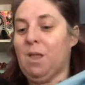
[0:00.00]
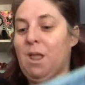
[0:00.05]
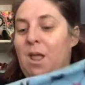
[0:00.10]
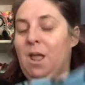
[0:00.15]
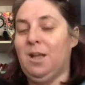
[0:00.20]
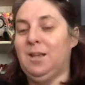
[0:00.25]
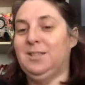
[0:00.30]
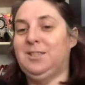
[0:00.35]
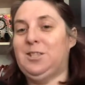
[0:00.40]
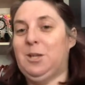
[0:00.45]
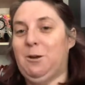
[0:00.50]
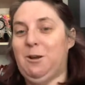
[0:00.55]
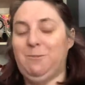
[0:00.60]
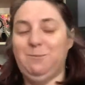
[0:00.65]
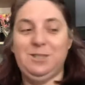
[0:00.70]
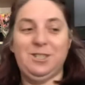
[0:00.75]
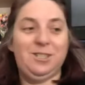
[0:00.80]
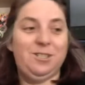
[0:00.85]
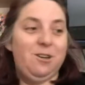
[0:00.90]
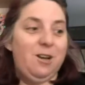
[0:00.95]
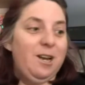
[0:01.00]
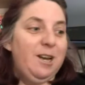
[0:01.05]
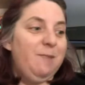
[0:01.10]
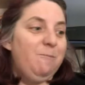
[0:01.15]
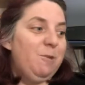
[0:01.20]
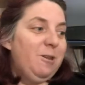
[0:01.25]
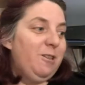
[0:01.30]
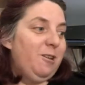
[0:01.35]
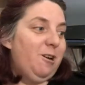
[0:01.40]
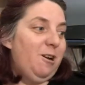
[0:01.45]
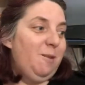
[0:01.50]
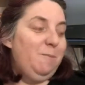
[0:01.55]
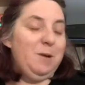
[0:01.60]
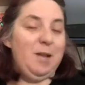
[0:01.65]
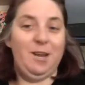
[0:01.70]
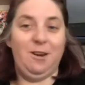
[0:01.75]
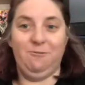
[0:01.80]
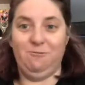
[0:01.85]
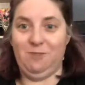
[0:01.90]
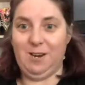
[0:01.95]
So I'm deciding whether I'm going
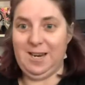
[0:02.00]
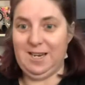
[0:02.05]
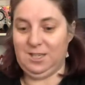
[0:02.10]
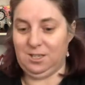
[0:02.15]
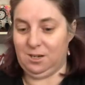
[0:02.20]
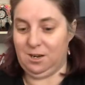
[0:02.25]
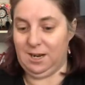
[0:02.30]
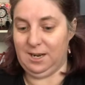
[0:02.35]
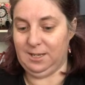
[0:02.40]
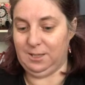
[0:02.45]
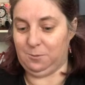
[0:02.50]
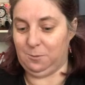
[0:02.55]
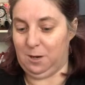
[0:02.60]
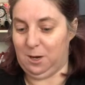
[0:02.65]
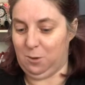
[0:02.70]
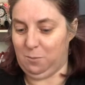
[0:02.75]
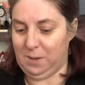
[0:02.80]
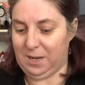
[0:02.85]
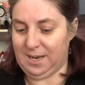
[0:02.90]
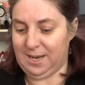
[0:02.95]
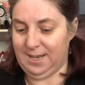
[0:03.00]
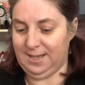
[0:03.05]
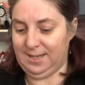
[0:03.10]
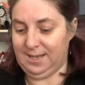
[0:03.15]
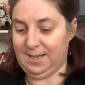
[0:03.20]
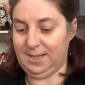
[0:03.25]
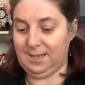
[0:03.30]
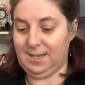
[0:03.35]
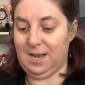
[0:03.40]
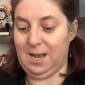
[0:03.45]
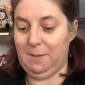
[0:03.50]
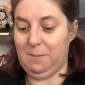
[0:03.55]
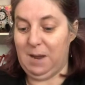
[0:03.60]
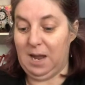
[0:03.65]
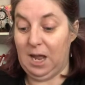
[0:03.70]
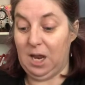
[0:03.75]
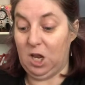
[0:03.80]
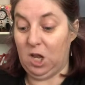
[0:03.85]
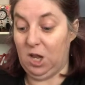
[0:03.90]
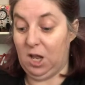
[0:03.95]
to re-dye as well, because it's come
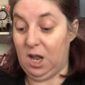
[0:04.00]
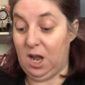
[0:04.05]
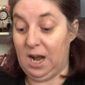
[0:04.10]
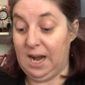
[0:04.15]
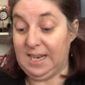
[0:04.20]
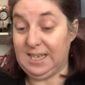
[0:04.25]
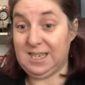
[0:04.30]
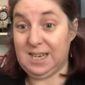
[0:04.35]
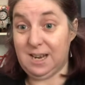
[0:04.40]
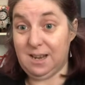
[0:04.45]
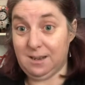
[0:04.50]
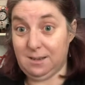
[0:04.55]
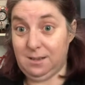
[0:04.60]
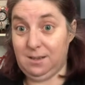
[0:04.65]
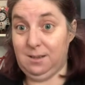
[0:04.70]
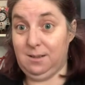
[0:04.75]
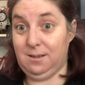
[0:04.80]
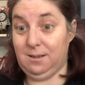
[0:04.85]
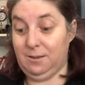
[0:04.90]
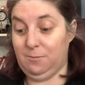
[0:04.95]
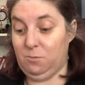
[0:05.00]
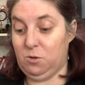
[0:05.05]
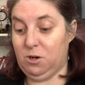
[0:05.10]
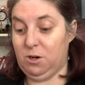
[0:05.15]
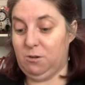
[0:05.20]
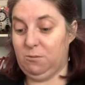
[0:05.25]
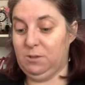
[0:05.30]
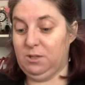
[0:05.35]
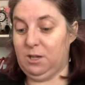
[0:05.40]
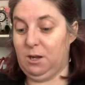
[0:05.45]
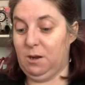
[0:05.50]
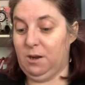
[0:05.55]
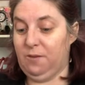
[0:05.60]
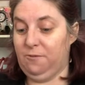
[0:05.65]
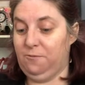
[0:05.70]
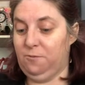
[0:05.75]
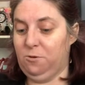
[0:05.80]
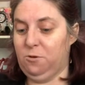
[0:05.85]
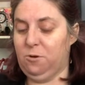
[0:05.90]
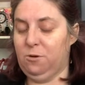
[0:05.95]
out lighter than what I was going
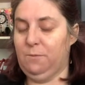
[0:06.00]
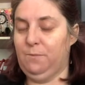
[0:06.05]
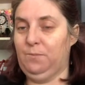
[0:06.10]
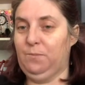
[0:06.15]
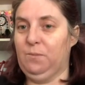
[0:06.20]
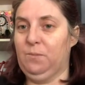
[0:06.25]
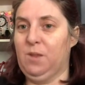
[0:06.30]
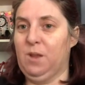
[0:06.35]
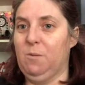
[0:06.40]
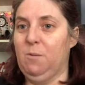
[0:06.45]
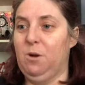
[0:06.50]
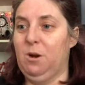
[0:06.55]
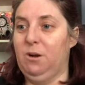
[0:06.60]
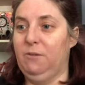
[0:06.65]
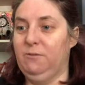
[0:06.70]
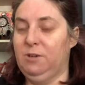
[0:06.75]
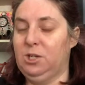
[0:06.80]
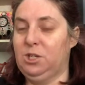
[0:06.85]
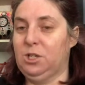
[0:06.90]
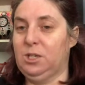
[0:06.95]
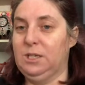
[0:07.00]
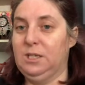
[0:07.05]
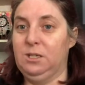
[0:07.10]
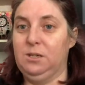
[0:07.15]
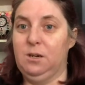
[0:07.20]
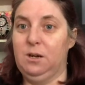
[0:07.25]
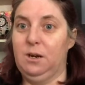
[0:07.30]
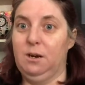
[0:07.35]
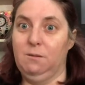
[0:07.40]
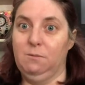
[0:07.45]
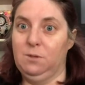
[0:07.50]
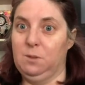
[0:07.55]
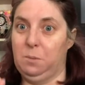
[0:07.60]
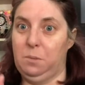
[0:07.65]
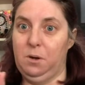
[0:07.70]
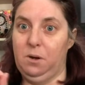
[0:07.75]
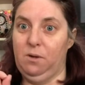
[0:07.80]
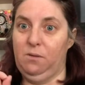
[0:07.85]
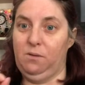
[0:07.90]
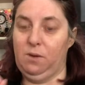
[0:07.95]
for. When I originally dyed it, was
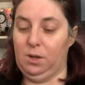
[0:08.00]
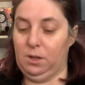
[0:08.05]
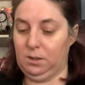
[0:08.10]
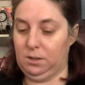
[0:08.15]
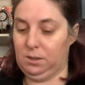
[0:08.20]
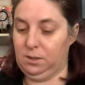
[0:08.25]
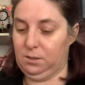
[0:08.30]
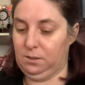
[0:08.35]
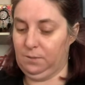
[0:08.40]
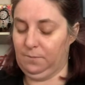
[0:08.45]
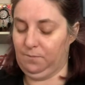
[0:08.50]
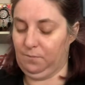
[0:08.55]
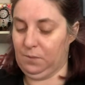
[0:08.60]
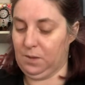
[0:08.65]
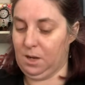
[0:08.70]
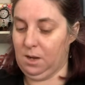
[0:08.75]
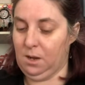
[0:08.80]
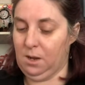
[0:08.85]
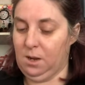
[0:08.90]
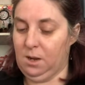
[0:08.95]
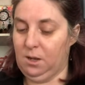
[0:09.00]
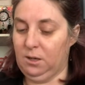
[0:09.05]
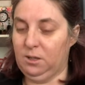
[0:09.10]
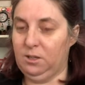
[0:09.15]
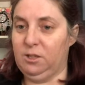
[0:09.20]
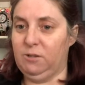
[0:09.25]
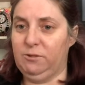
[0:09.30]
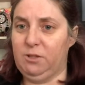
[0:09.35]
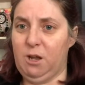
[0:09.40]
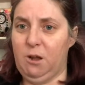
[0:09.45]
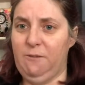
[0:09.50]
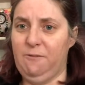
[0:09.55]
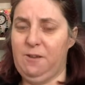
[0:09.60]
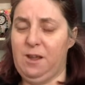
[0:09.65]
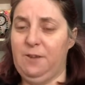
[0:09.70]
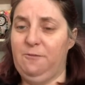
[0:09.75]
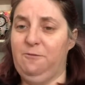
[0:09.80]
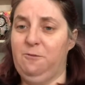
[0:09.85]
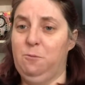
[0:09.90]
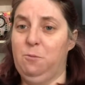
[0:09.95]
perfect, because I was going
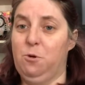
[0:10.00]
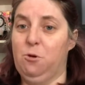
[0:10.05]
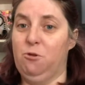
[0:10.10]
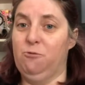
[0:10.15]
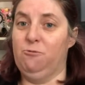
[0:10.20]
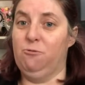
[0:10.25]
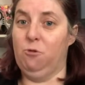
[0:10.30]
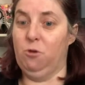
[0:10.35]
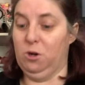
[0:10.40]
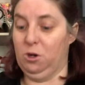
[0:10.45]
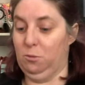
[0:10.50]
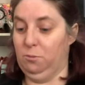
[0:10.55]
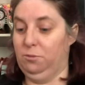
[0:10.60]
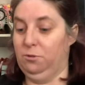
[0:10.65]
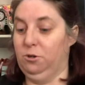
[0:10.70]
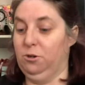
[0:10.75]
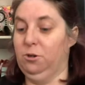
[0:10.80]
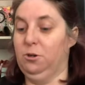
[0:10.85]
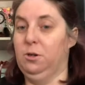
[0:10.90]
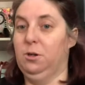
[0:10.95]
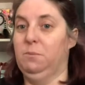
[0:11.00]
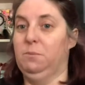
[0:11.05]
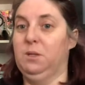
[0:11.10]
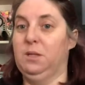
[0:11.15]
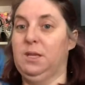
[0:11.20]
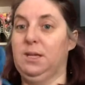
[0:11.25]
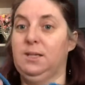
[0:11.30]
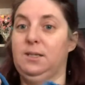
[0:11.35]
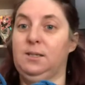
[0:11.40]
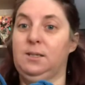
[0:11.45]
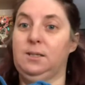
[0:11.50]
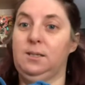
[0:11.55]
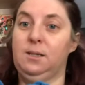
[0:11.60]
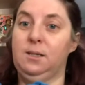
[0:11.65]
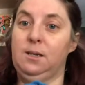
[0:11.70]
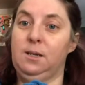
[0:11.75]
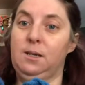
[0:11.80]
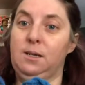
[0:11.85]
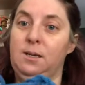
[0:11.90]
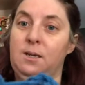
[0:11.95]
for more royal blue, but it's
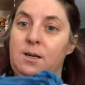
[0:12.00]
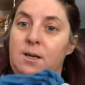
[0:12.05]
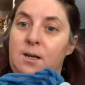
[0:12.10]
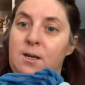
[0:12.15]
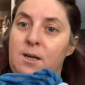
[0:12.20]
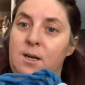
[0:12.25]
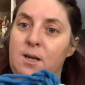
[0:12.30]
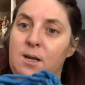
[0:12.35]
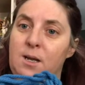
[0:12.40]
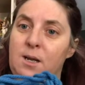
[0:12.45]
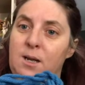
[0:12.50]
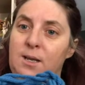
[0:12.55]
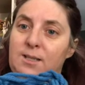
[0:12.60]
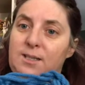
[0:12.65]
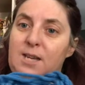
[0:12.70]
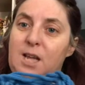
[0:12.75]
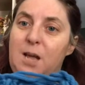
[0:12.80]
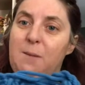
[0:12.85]
come